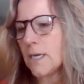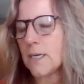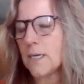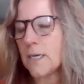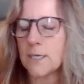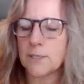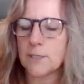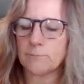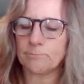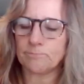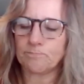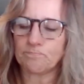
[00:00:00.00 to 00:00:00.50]

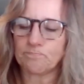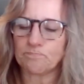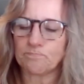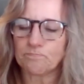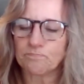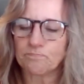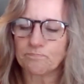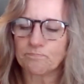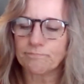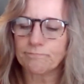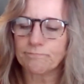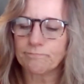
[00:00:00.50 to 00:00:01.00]
on.
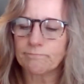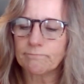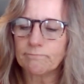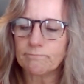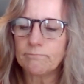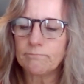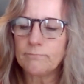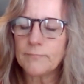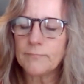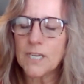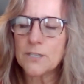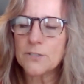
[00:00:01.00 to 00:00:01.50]

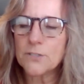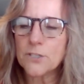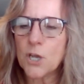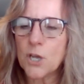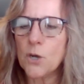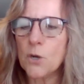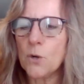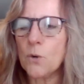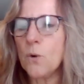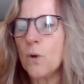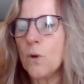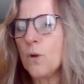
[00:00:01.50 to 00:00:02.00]

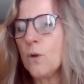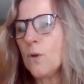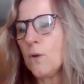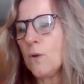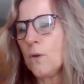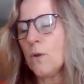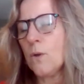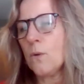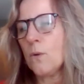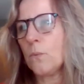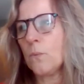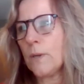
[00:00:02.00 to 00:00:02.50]
So
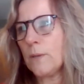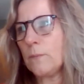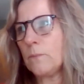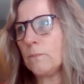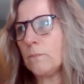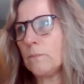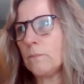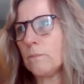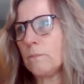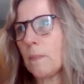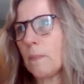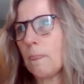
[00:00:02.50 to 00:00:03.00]

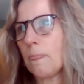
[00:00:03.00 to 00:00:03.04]
when